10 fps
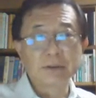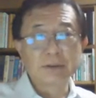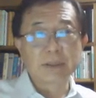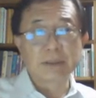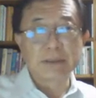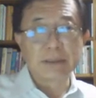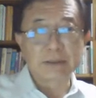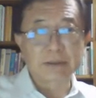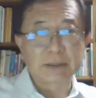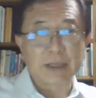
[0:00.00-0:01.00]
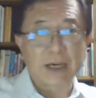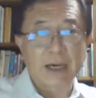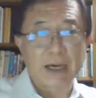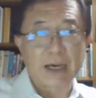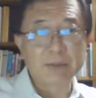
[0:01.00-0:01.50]
the lead
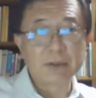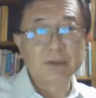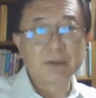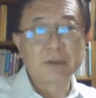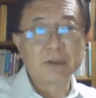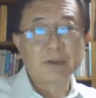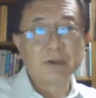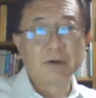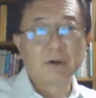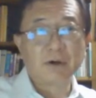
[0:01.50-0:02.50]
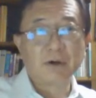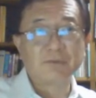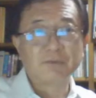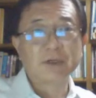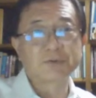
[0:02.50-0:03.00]
time of
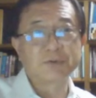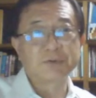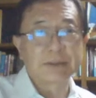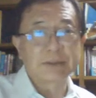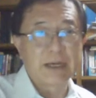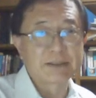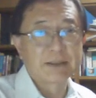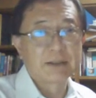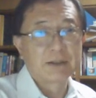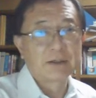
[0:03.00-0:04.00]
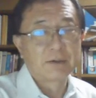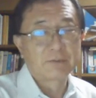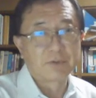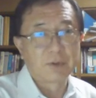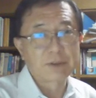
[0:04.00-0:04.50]
3 days
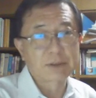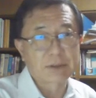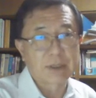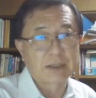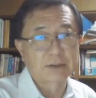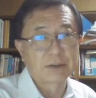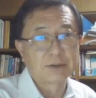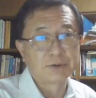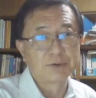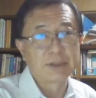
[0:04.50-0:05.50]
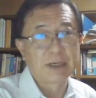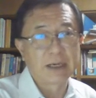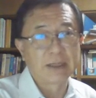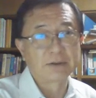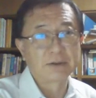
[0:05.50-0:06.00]
from start to the
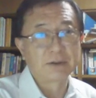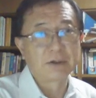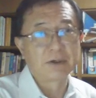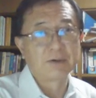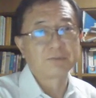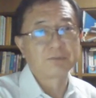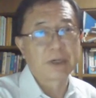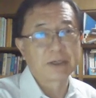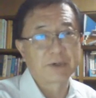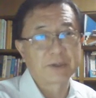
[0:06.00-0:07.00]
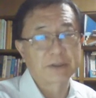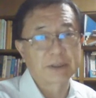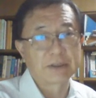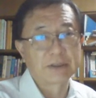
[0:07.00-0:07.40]
end of manufacturing.